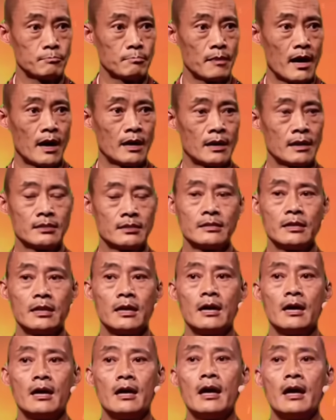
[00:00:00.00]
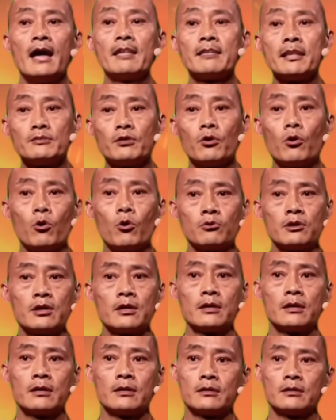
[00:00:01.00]
And you won't have to beg for their
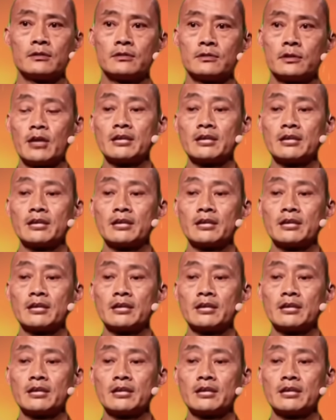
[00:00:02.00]
love.